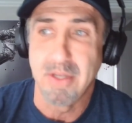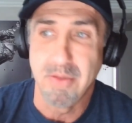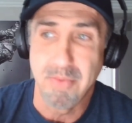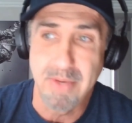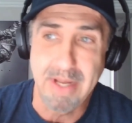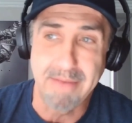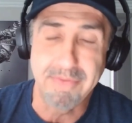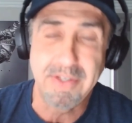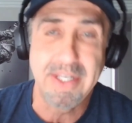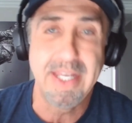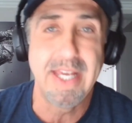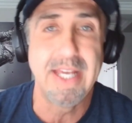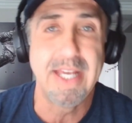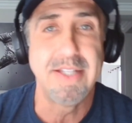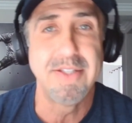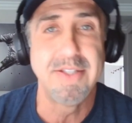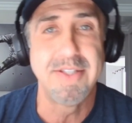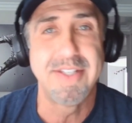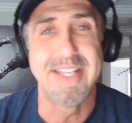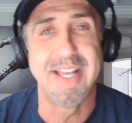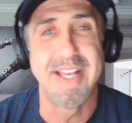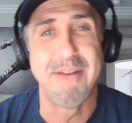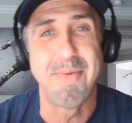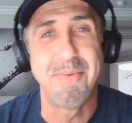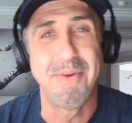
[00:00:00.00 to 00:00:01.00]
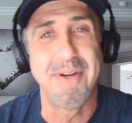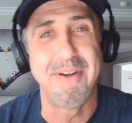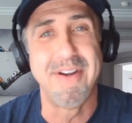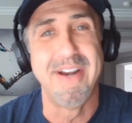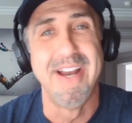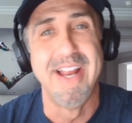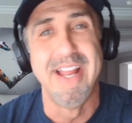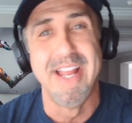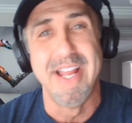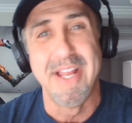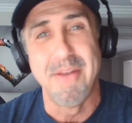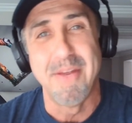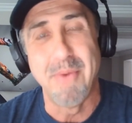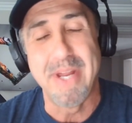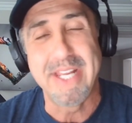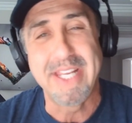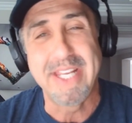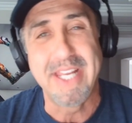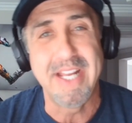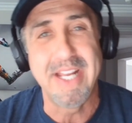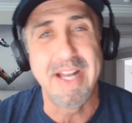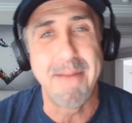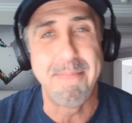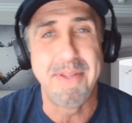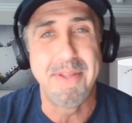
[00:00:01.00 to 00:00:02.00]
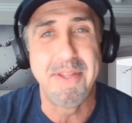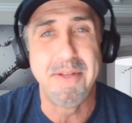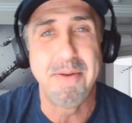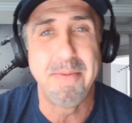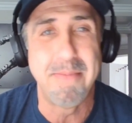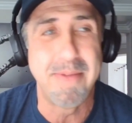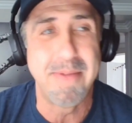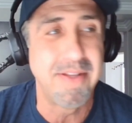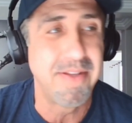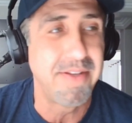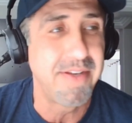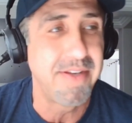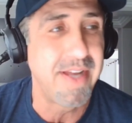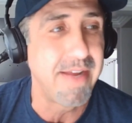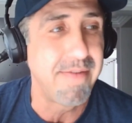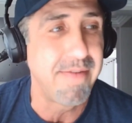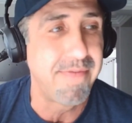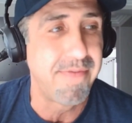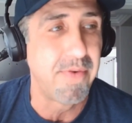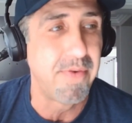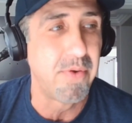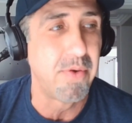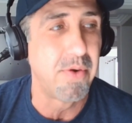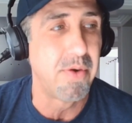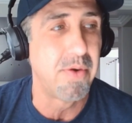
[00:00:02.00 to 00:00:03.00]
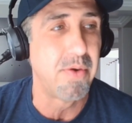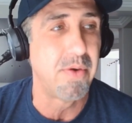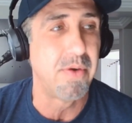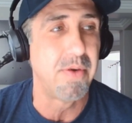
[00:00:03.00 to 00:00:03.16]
we have kids that we're waking up in the middle of the night for,